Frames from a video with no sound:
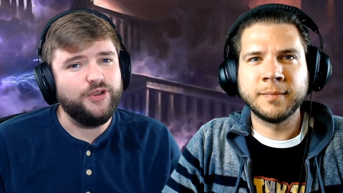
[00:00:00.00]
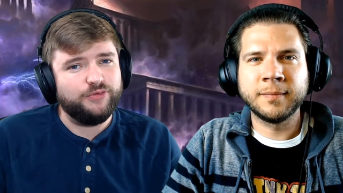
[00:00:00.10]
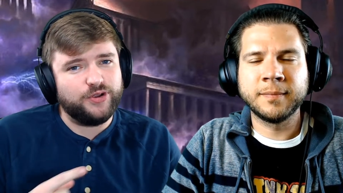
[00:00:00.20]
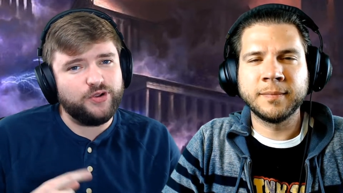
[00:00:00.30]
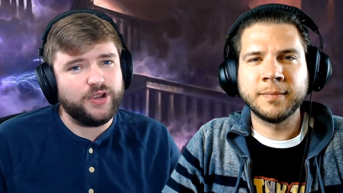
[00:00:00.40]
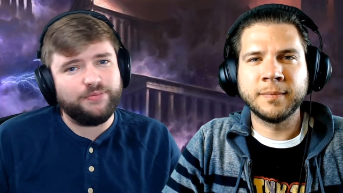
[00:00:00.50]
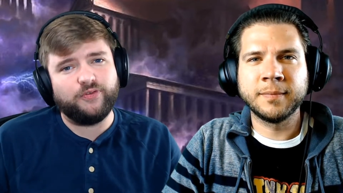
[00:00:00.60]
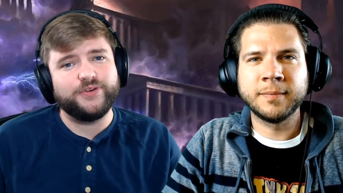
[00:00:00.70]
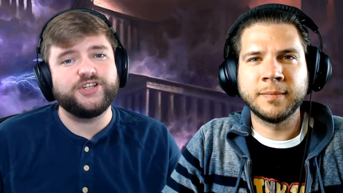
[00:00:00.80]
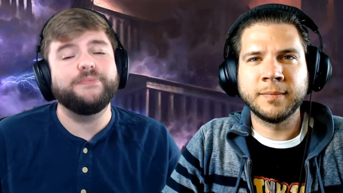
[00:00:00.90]
Speaker 1: Real quick before
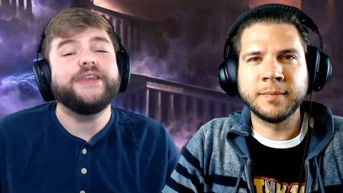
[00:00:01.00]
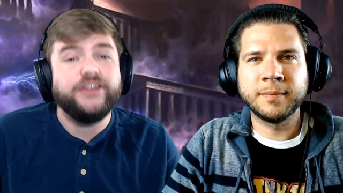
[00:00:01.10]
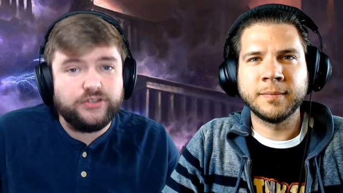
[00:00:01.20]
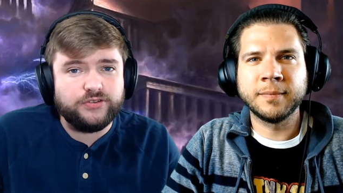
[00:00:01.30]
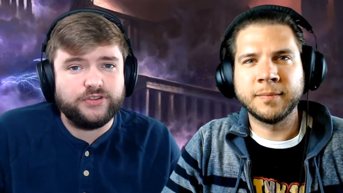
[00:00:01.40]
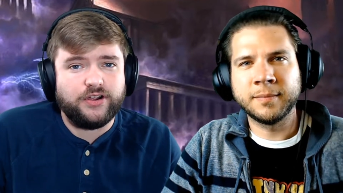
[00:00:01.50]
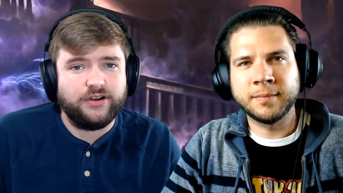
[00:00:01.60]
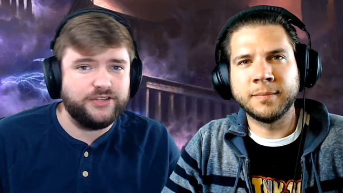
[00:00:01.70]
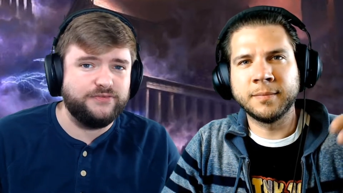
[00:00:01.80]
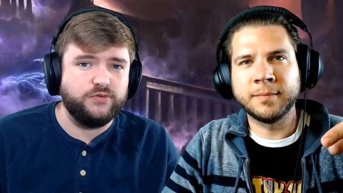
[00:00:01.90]
we jump into the
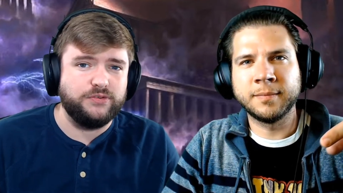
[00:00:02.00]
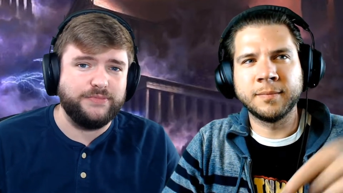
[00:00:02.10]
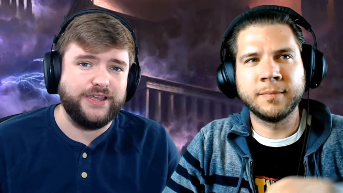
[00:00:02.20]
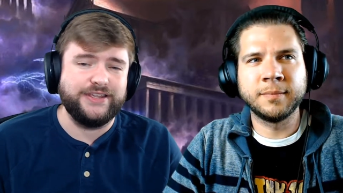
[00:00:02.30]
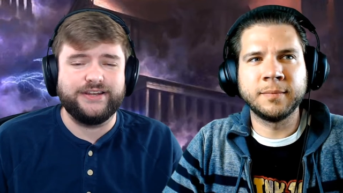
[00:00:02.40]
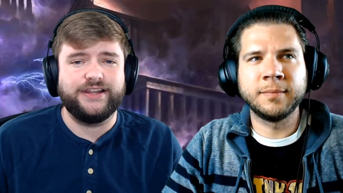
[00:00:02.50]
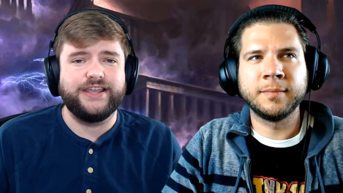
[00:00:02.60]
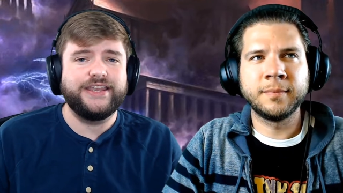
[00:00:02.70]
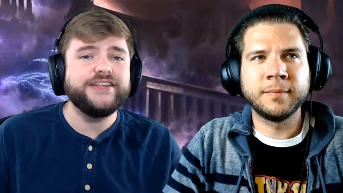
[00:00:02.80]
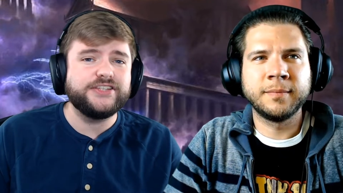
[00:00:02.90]
cards, if you wouldn't mind hitting like,
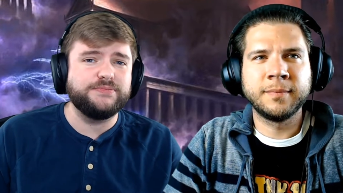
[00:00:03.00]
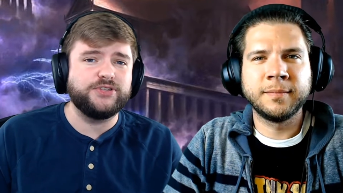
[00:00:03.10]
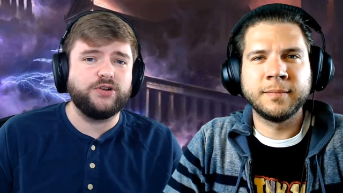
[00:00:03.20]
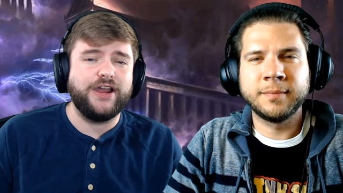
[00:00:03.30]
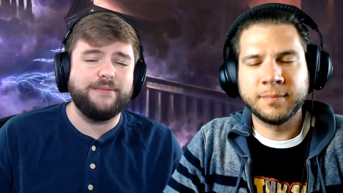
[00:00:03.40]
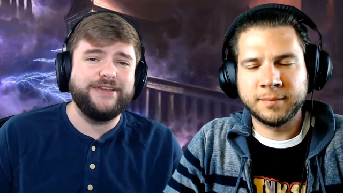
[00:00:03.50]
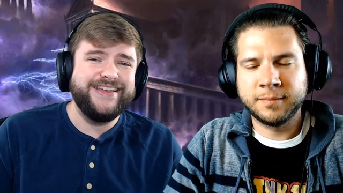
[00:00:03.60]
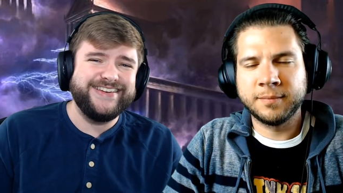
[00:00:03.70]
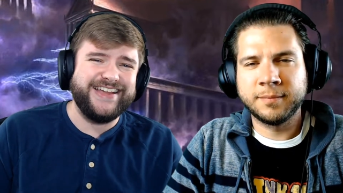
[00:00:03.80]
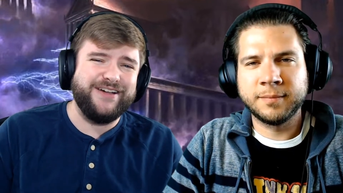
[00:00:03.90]
hitting subscribe
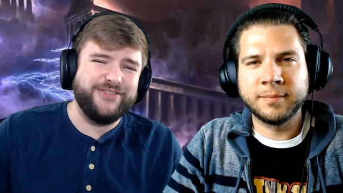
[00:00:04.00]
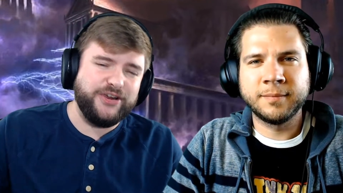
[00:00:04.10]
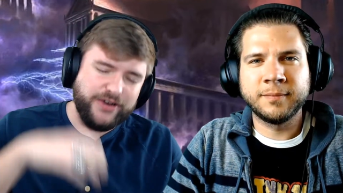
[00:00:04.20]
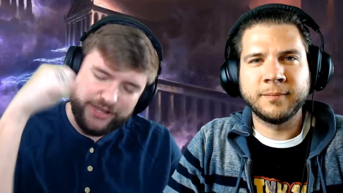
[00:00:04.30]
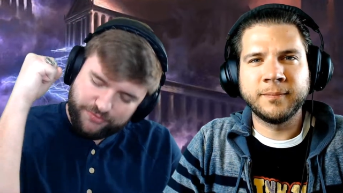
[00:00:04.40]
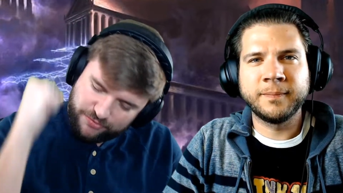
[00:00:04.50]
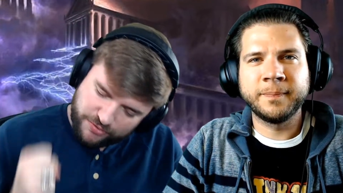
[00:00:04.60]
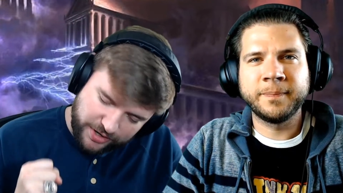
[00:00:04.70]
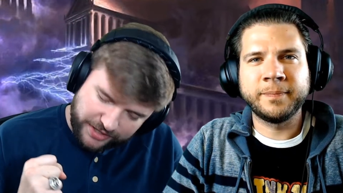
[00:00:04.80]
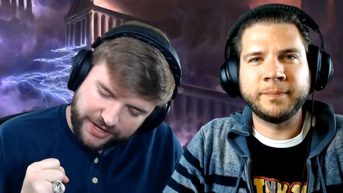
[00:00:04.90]
down there, it
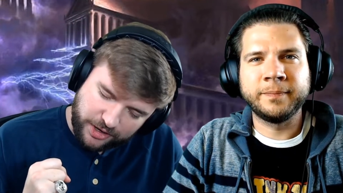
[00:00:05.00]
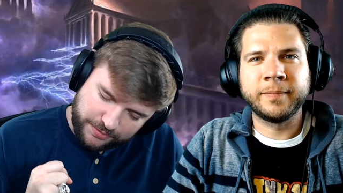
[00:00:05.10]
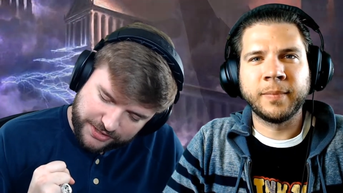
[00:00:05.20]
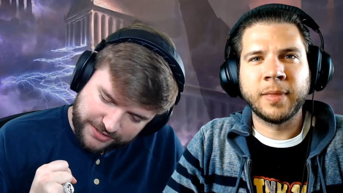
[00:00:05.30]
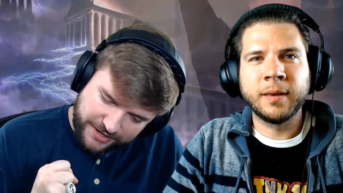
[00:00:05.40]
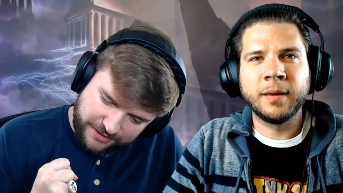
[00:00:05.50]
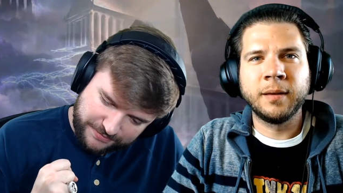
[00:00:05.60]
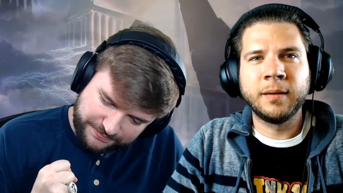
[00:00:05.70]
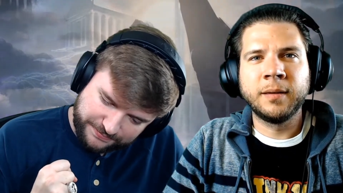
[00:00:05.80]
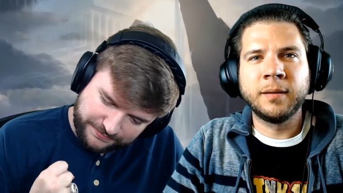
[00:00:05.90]
really helps us out.
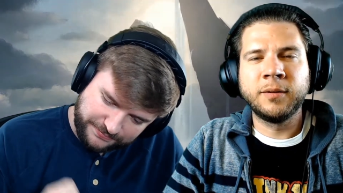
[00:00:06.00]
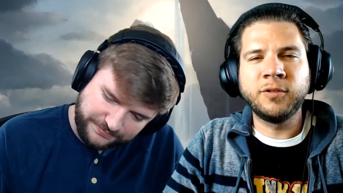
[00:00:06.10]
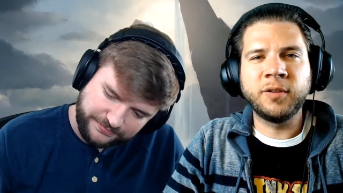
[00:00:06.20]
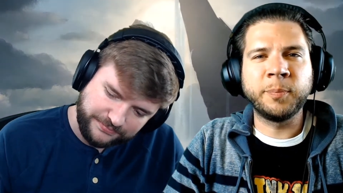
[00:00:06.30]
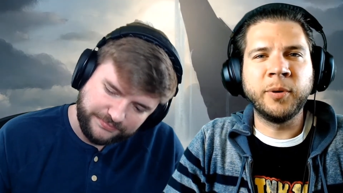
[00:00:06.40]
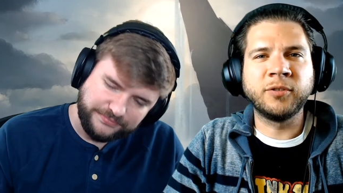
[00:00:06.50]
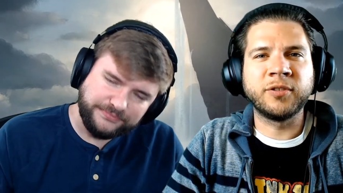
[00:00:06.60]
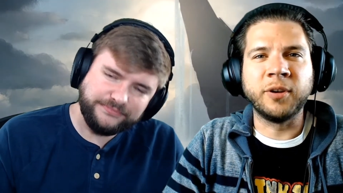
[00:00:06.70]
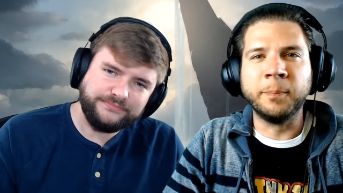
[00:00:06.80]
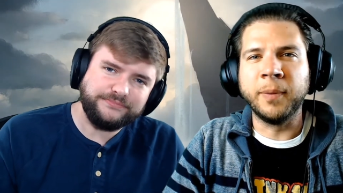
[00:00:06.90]
Speaker 2: Just push
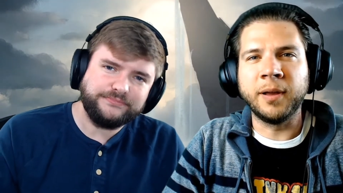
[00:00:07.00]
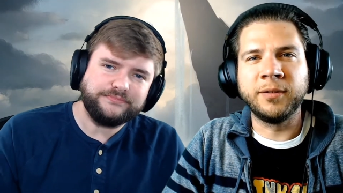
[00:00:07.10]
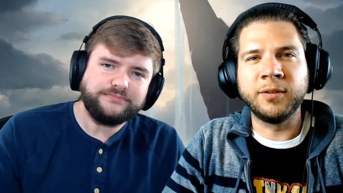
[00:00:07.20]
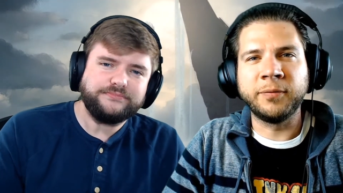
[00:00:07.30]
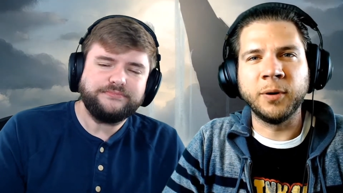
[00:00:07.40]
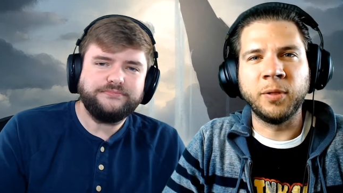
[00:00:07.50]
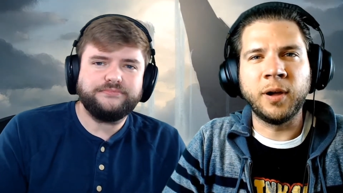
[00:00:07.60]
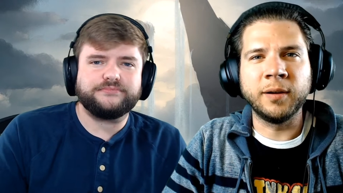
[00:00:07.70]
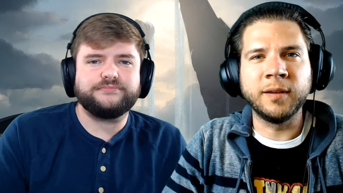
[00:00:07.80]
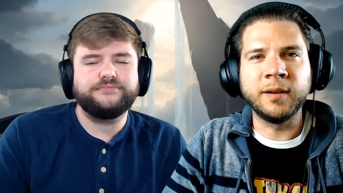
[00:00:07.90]
some buttons if you're
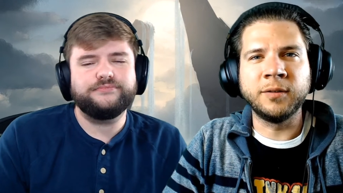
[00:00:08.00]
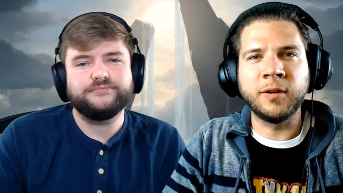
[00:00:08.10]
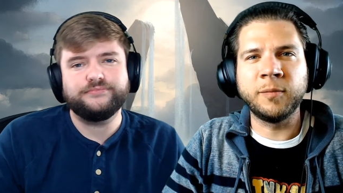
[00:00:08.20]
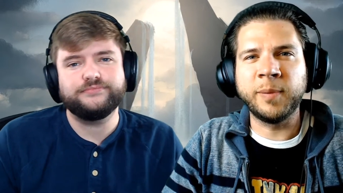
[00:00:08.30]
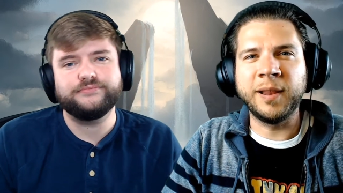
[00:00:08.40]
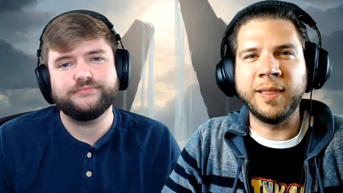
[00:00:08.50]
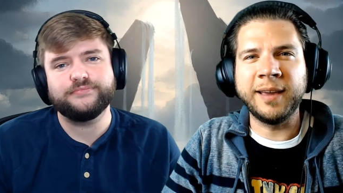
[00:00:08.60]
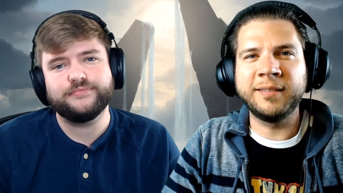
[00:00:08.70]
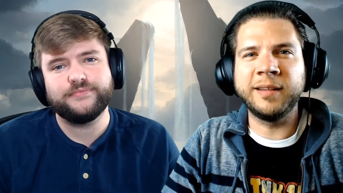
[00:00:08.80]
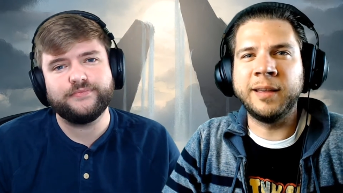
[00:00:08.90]
logged in. Don't be
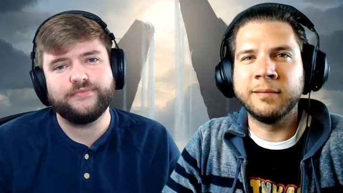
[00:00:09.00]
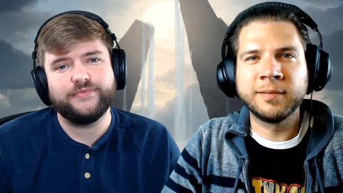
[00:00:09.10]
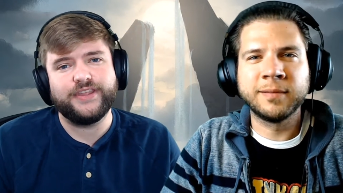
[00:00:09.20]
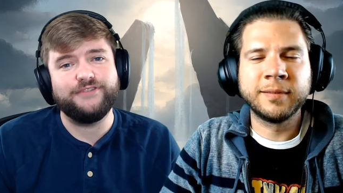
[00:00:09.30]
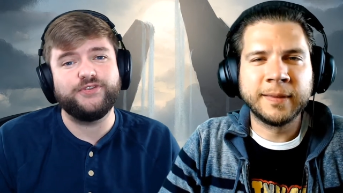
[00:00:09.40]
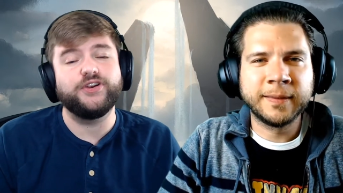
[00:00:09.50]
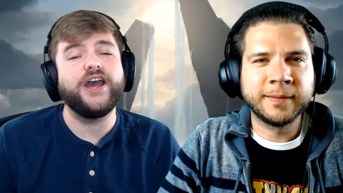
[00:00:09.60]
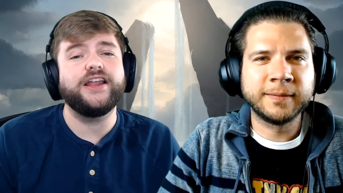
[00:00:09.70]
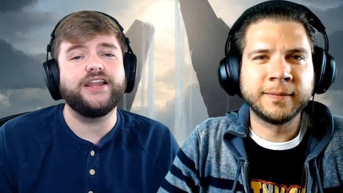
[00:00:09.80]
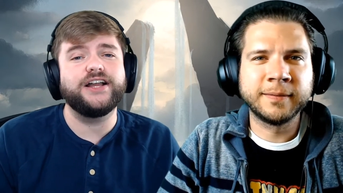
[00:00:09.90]
lazy.
Speaker 1: If you're
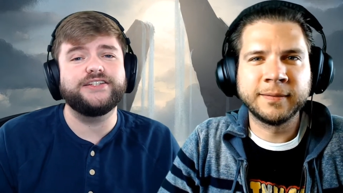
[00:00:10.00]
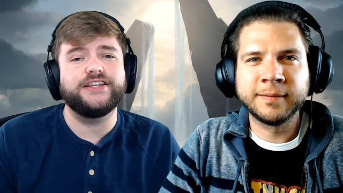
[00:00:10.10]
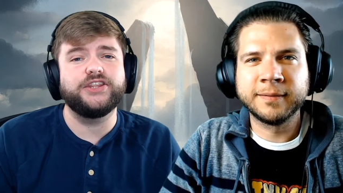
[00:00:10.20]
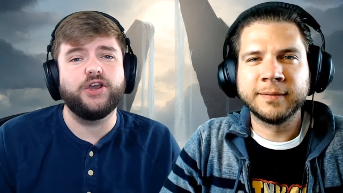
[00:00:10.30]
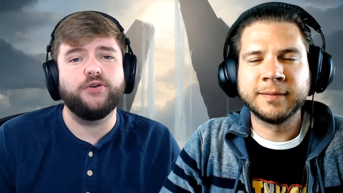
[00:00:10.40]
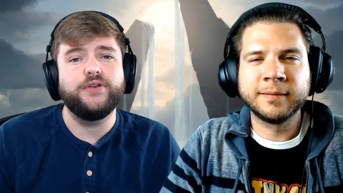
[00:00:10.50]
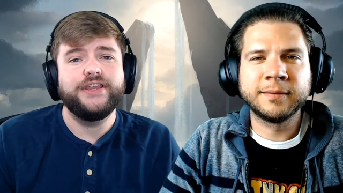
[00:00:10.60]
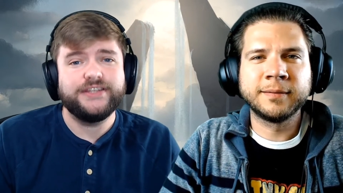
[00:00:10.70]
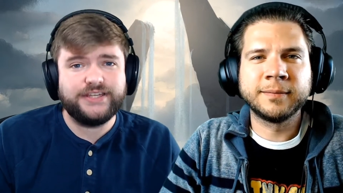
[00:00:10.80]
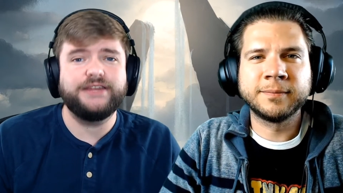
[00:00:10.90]
not logged in though,
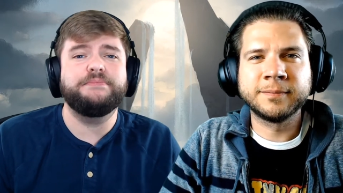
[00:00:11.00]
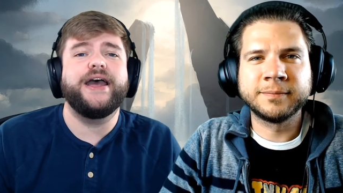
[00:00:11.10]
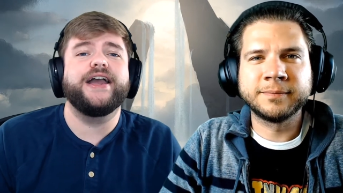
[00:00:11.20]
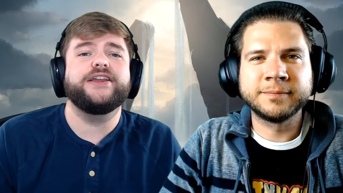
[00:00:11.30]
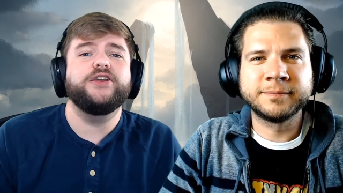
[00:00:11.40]
sit back,